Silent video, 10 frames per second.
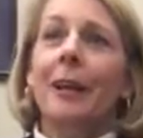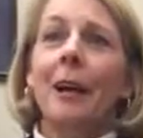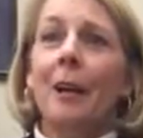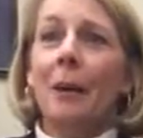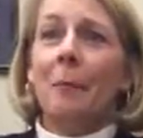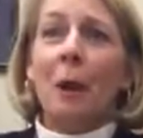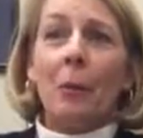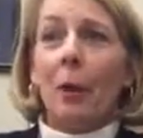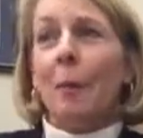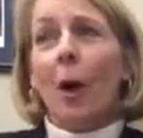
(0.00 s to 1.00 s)
I
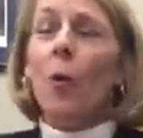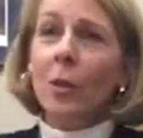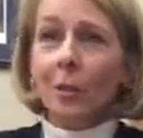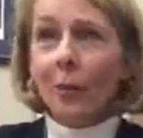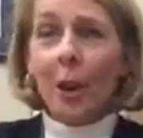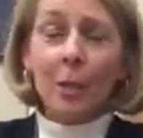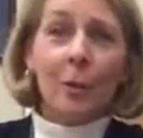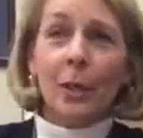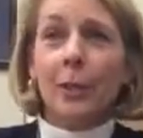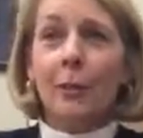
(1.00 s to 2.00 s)
rode my horse across
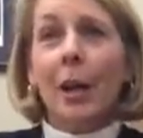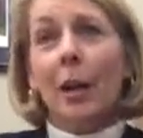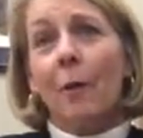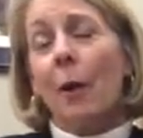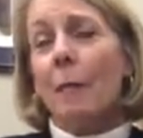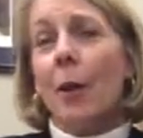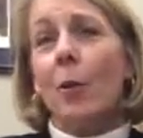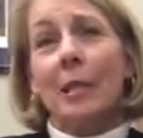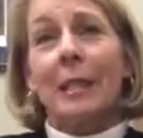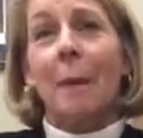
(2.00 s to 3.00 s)
Washington Road. I rode my
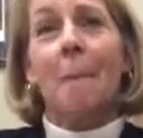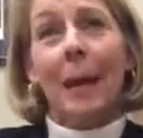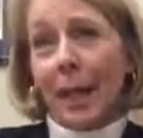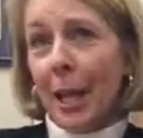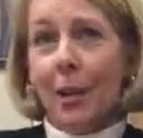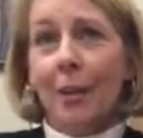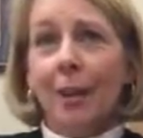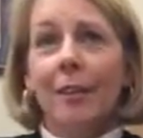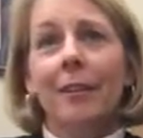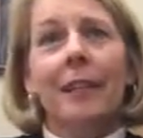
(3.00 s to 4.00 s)
horse down Bel Air
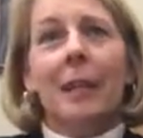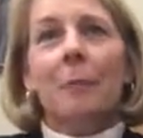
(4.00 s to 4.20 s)
Road.